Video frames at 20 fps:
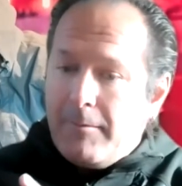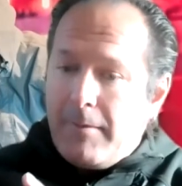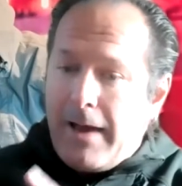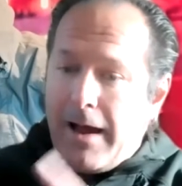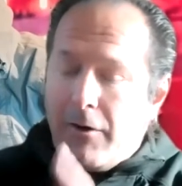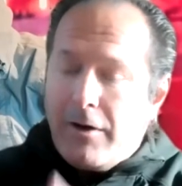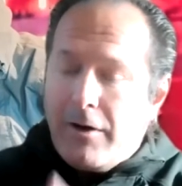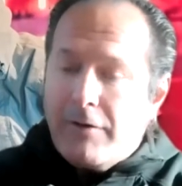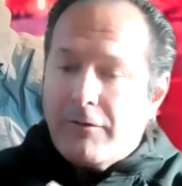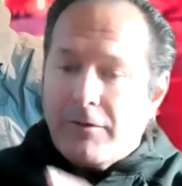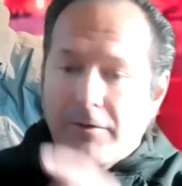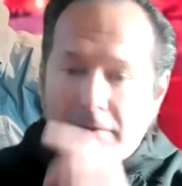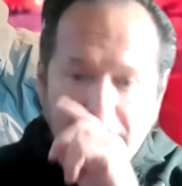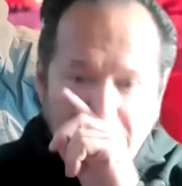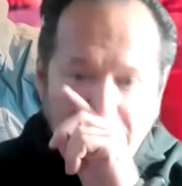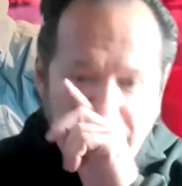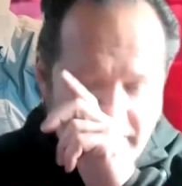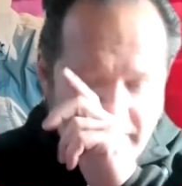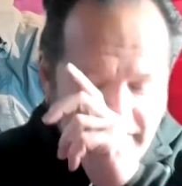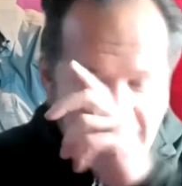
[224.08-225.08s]

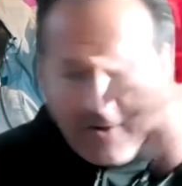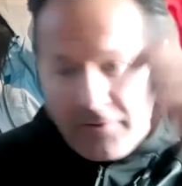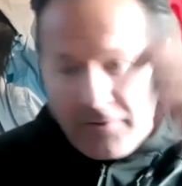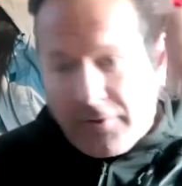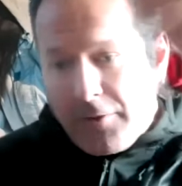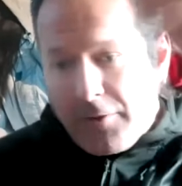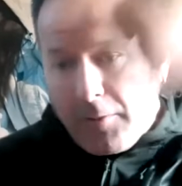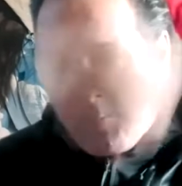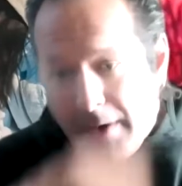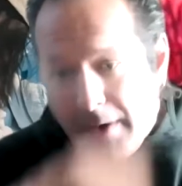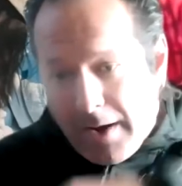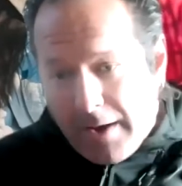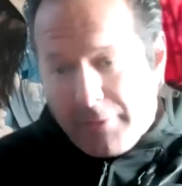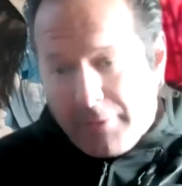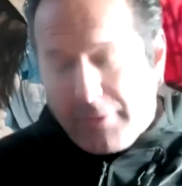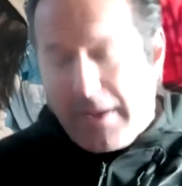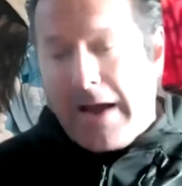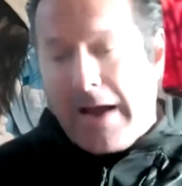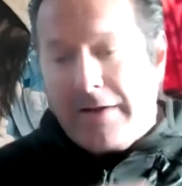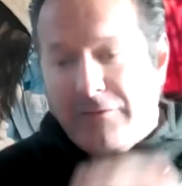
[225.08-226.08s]
However, later in the month,
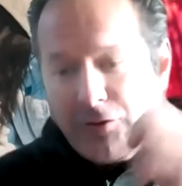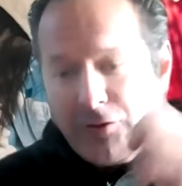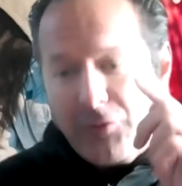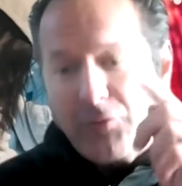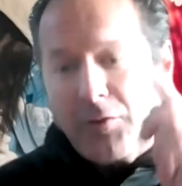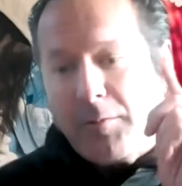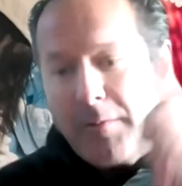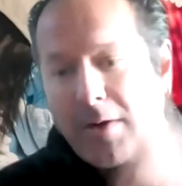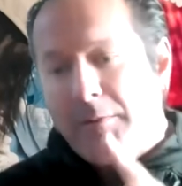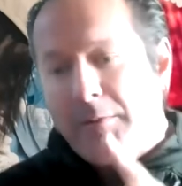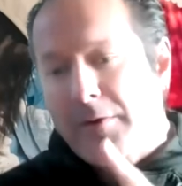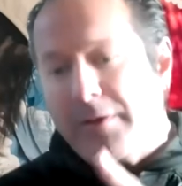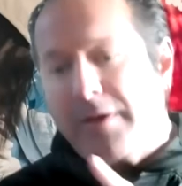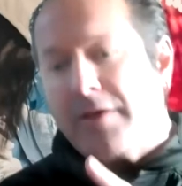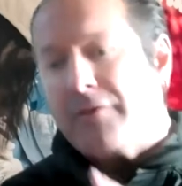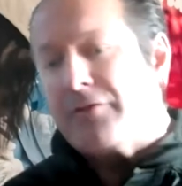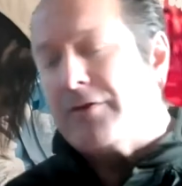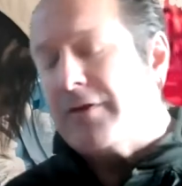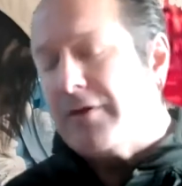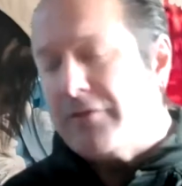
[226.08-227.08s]
I do remember
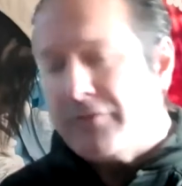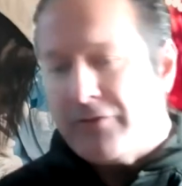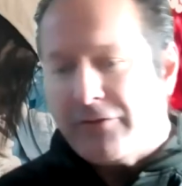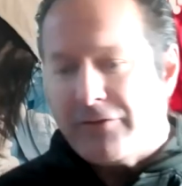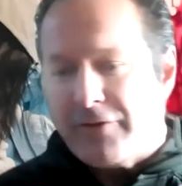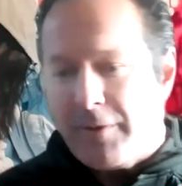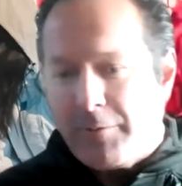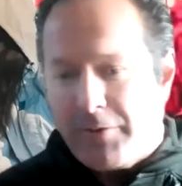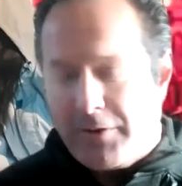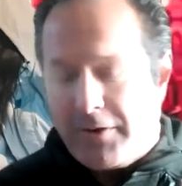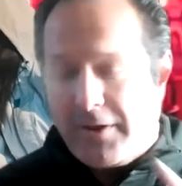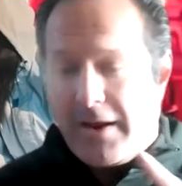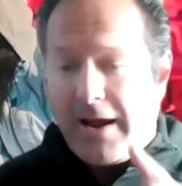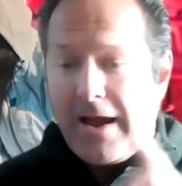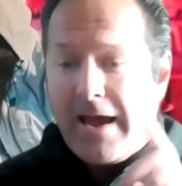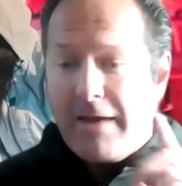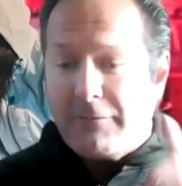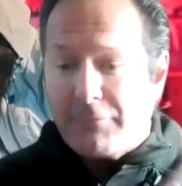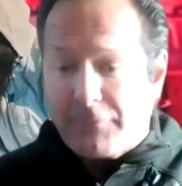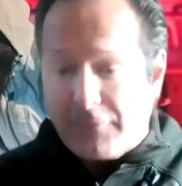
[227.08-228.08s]
this, and this is something that I
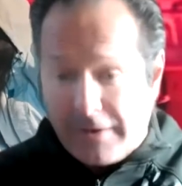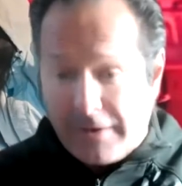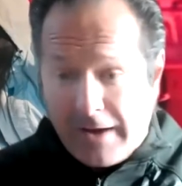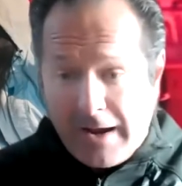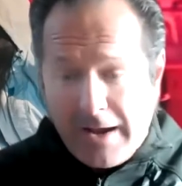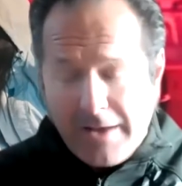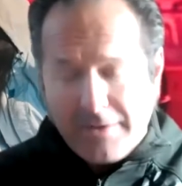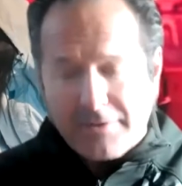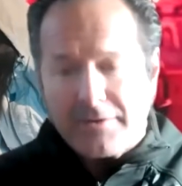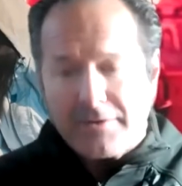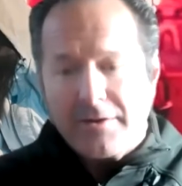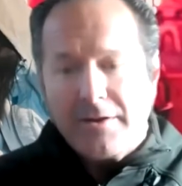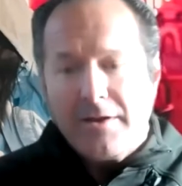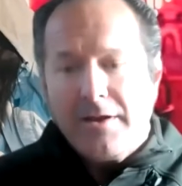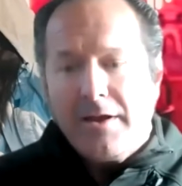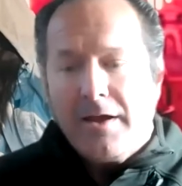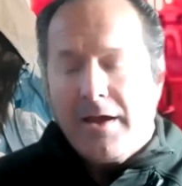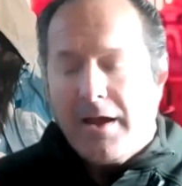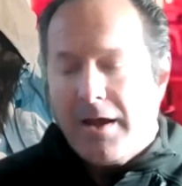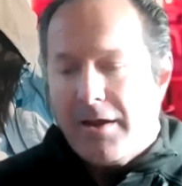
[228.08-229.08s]
had forgotten.
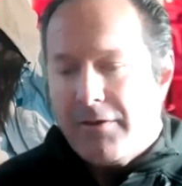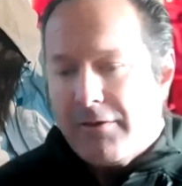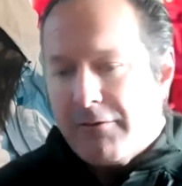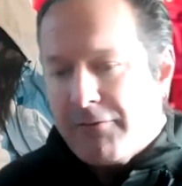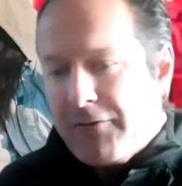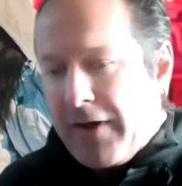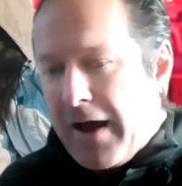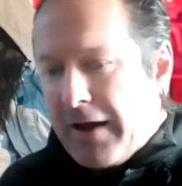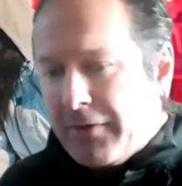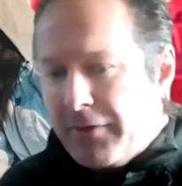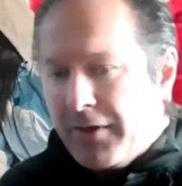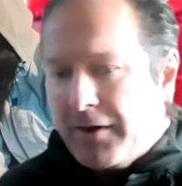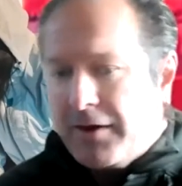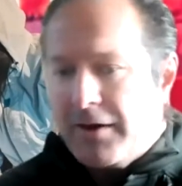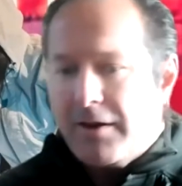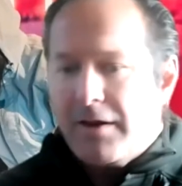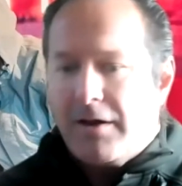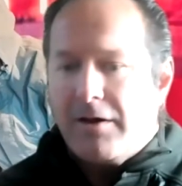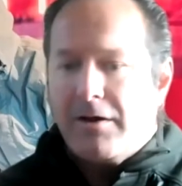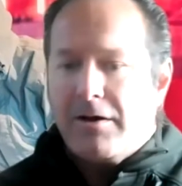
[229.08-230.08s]
And the fact
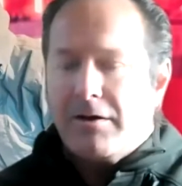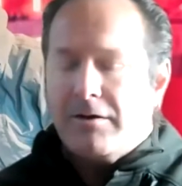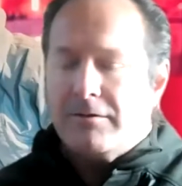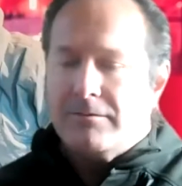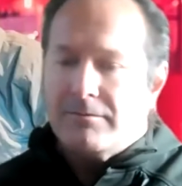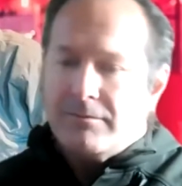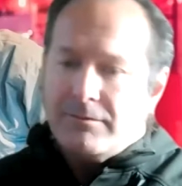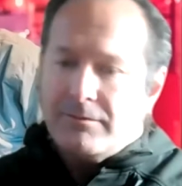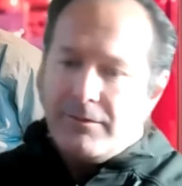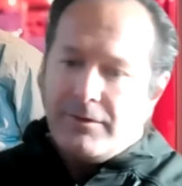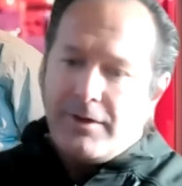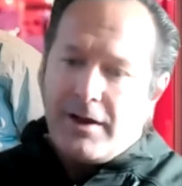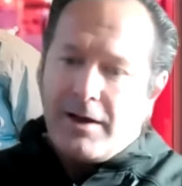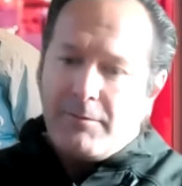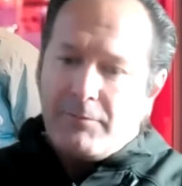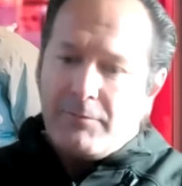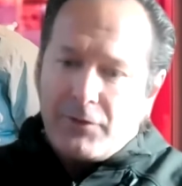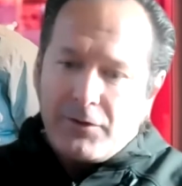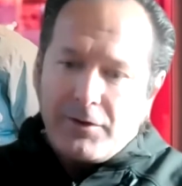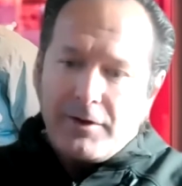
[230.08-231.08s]
that uh, that
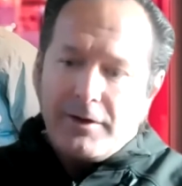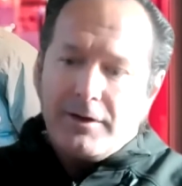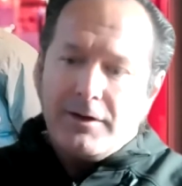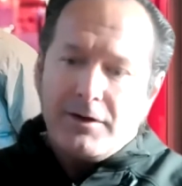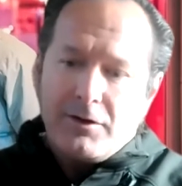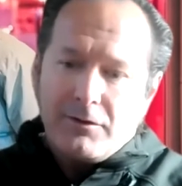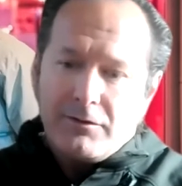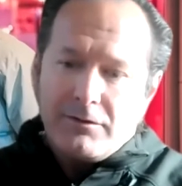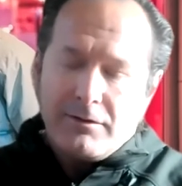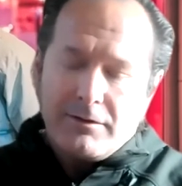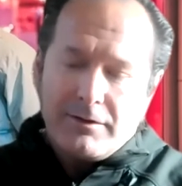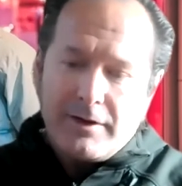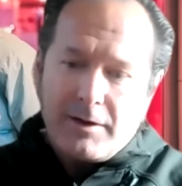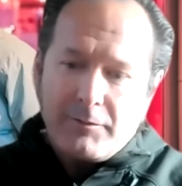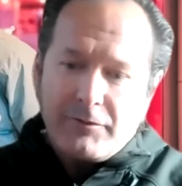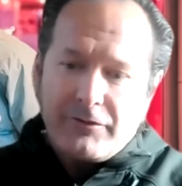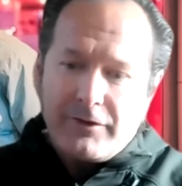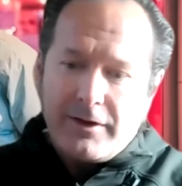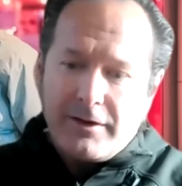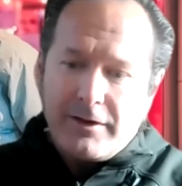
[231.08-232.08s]
I'm learning, you know, that
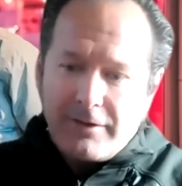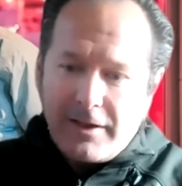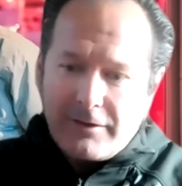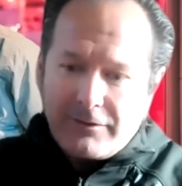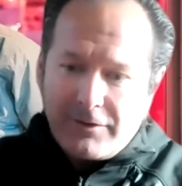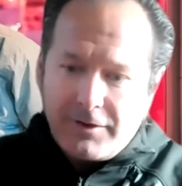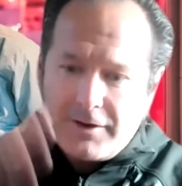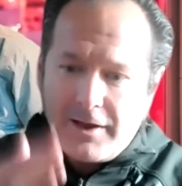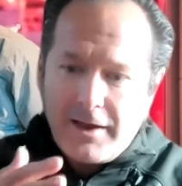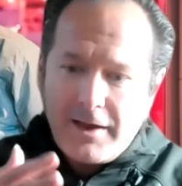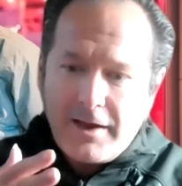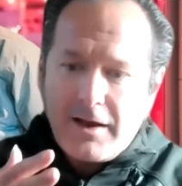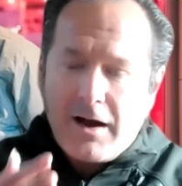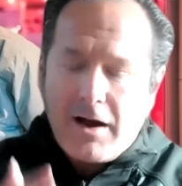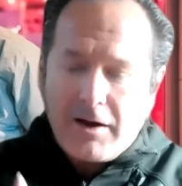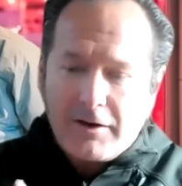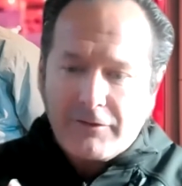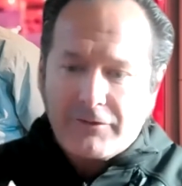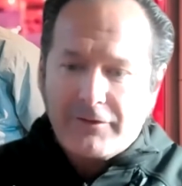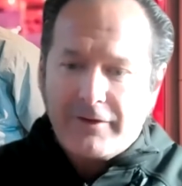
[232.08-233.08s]
I'm seeing that today,
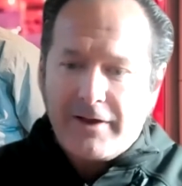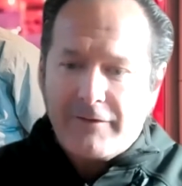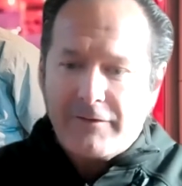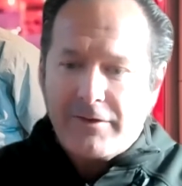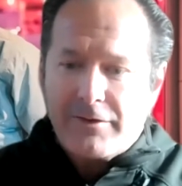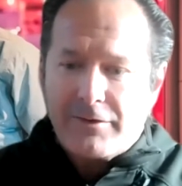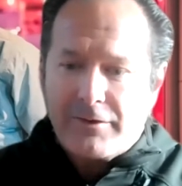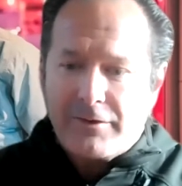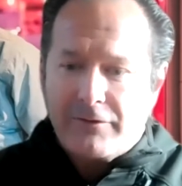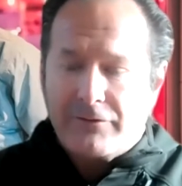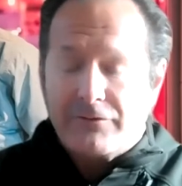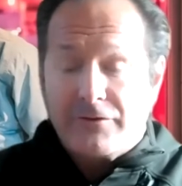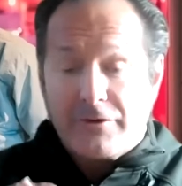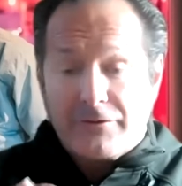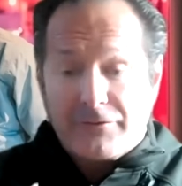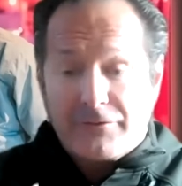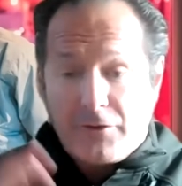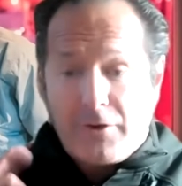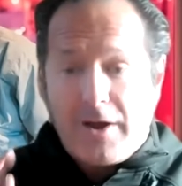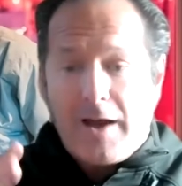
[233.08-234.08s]
August 11th, is
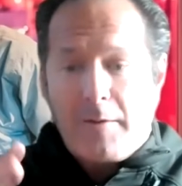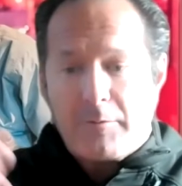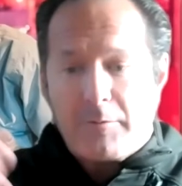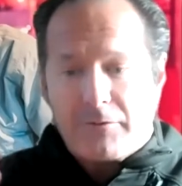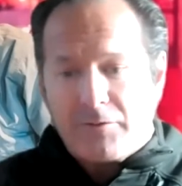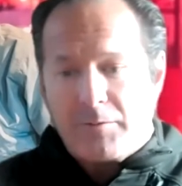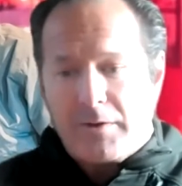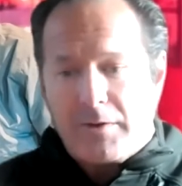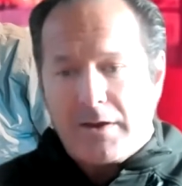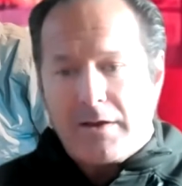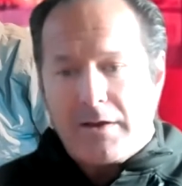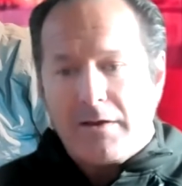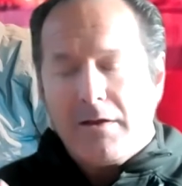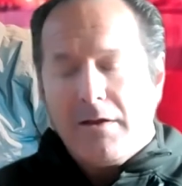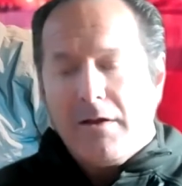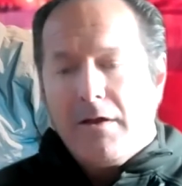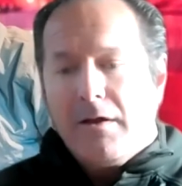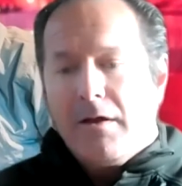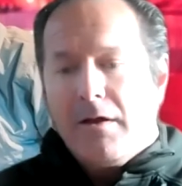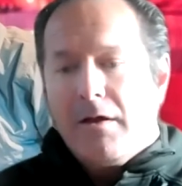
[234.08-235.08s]
just so happens to be
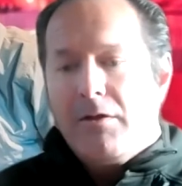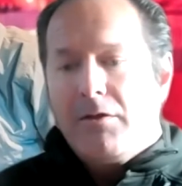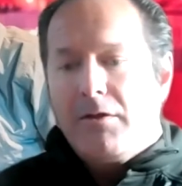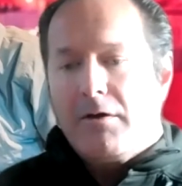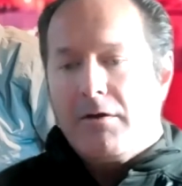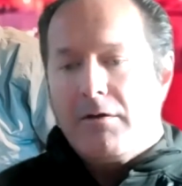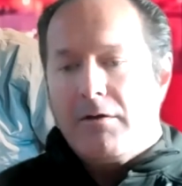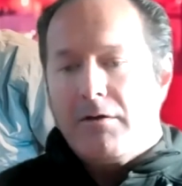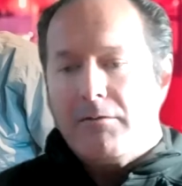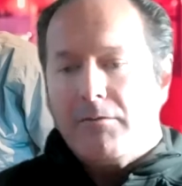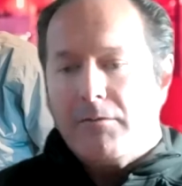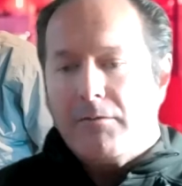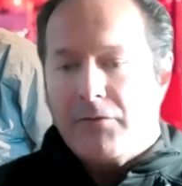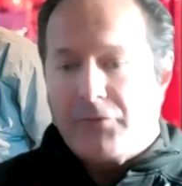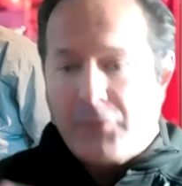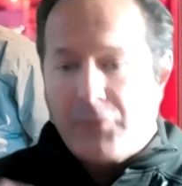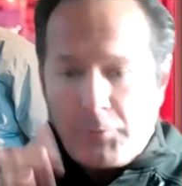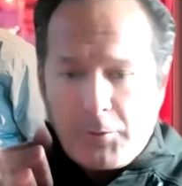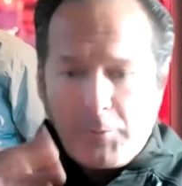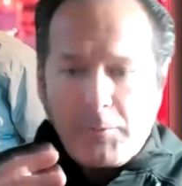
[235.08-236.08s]
the
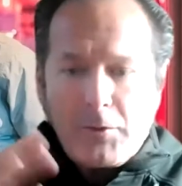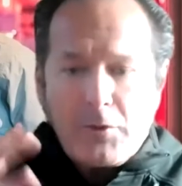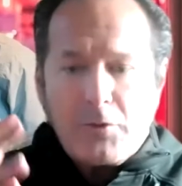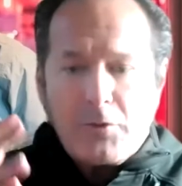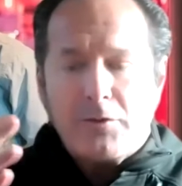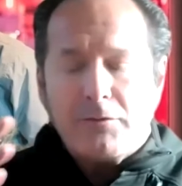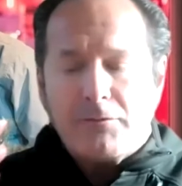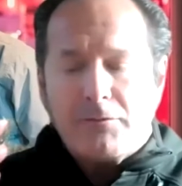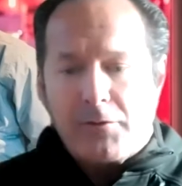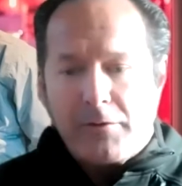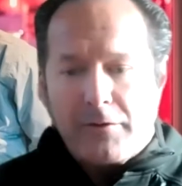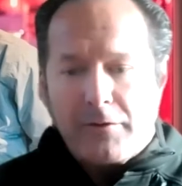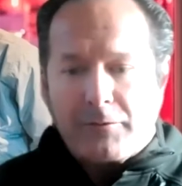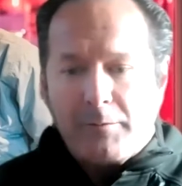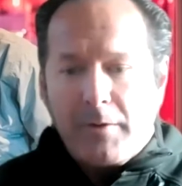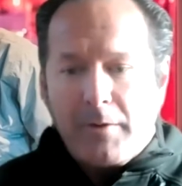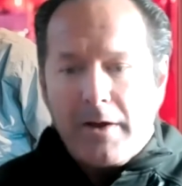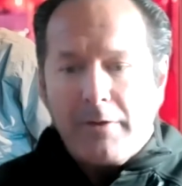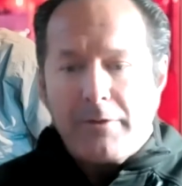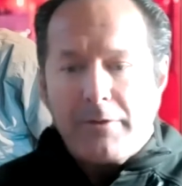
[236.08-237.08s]
supermoon for this
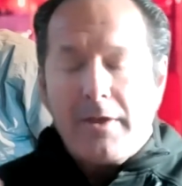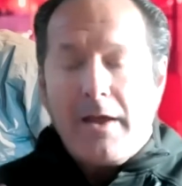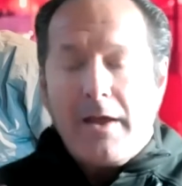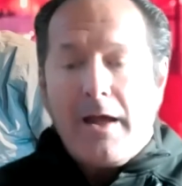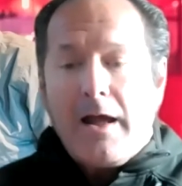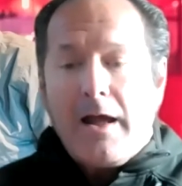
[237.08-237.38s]
month,